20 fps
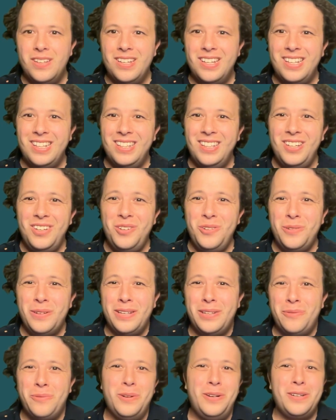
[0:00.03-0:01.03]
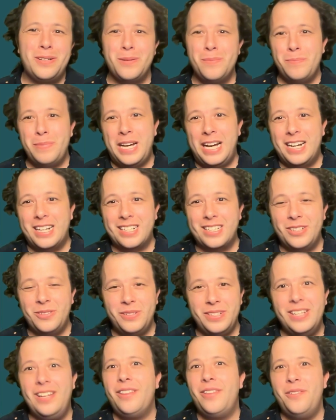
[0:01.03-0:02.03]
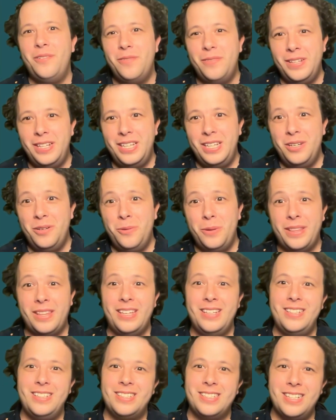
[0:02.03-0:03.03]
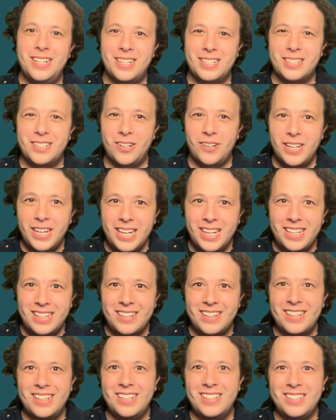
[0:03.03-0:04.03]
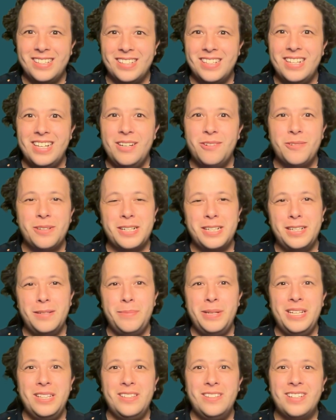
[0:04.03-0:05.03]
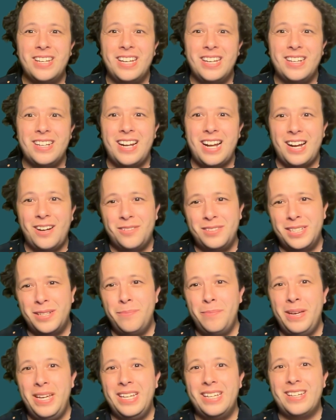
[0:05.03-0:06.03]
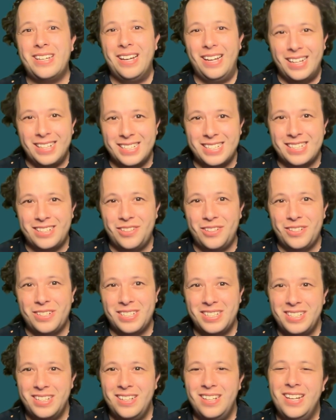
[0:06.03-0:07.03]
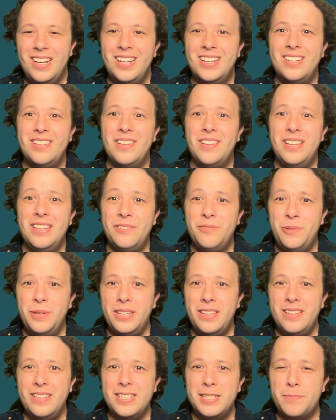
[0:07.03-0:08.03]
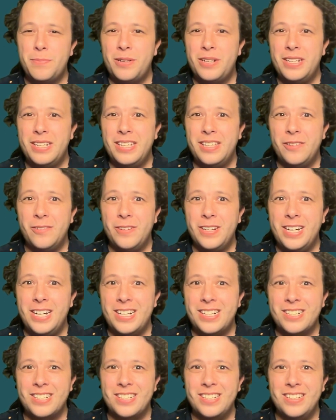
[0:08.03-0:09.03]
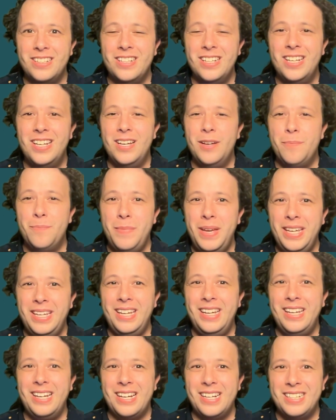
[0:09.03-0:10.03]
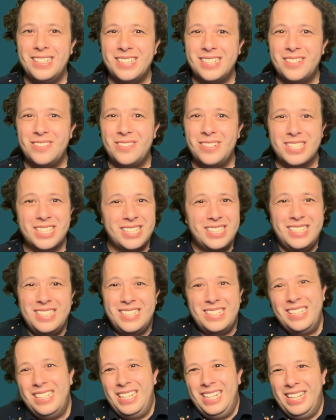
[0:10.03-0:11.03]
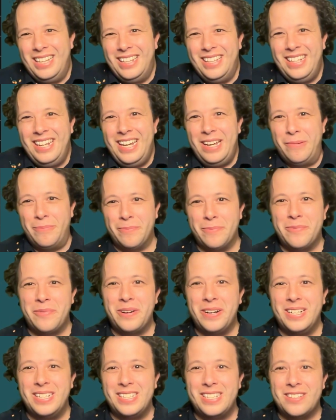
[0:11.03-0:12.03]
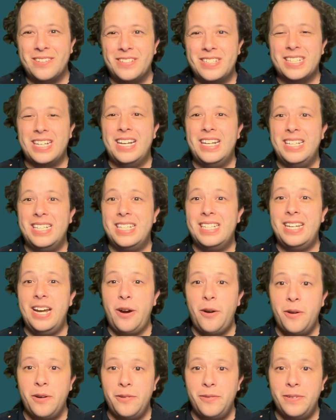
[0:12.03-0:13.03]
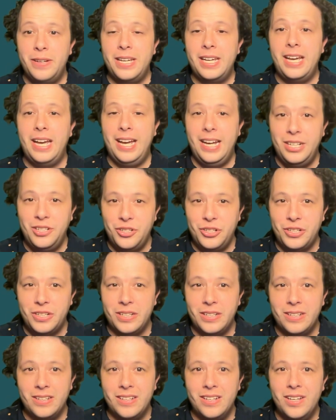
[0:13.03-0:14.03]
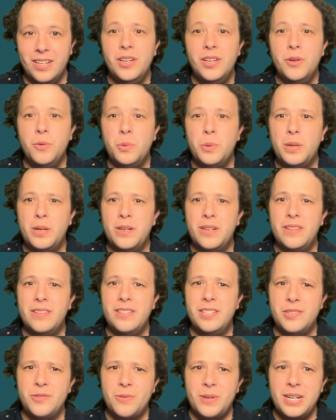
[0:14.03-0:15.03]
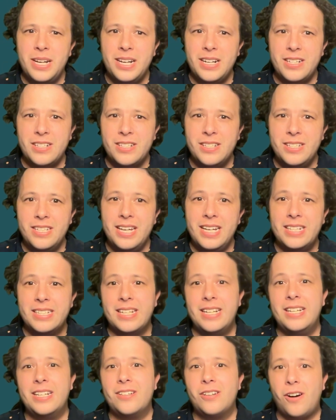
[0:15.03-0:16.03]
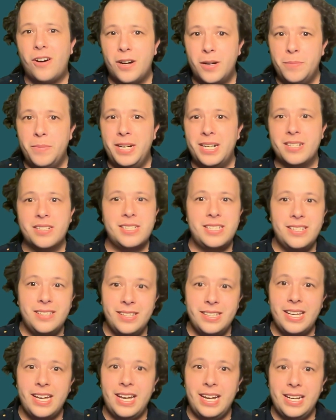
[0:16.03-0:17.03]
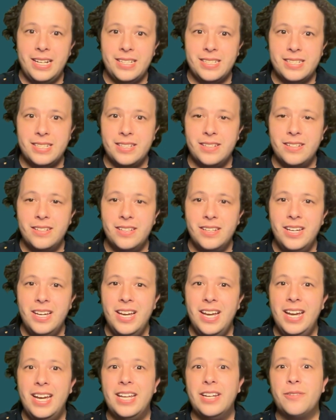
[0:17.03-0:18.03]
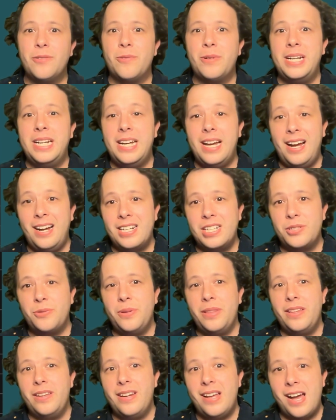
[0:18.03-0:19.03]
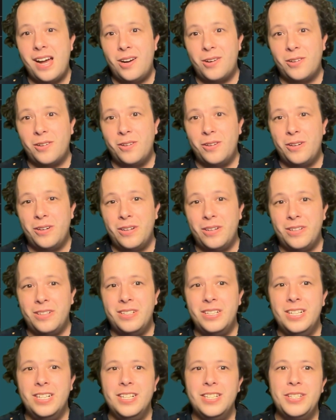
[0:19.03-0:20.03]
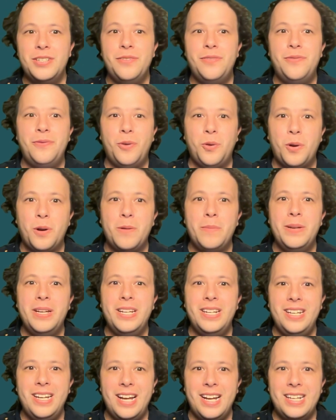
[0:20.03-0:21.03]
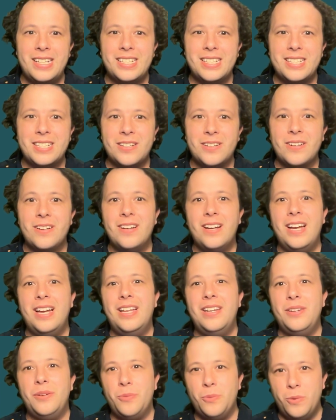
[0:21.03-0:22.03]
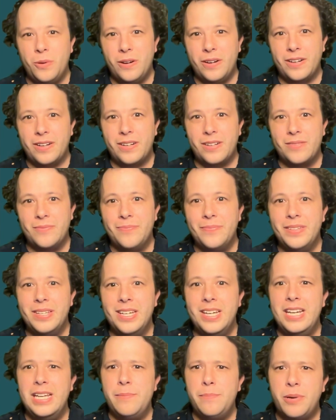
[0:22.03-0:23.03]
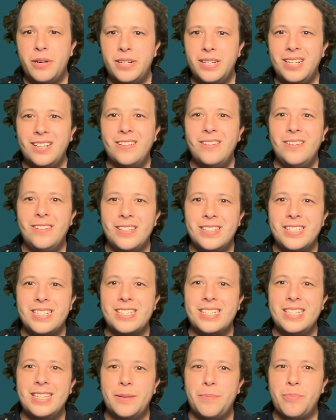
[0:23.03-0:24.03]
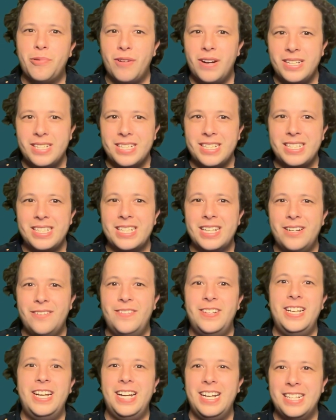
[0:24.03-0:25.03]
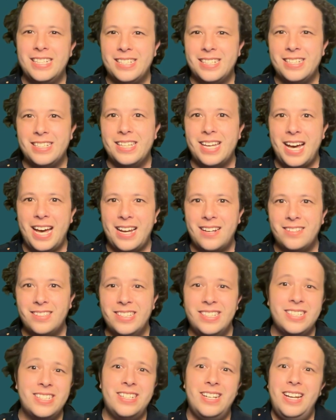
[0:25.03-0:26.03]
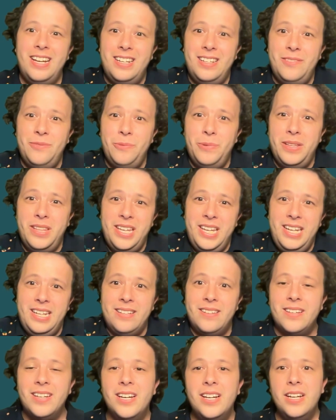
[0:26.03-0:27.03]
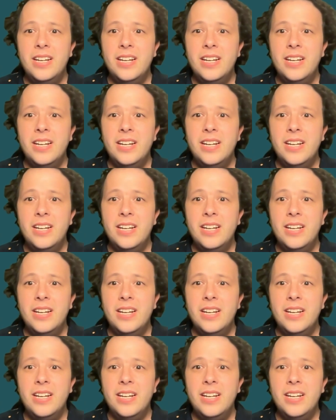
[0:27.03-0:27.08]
Hello and welcome back to another video with It's Doctor Dan, and today we're going to be looking at how to make esters. And th with this particular reaction, making esters is in the name, right? So it's esterification, where this reaction takes a carboxylic acid and it reacts with an alcohol to form an ester and water. And particularly this is in the presence of an acid catalyst and with heat.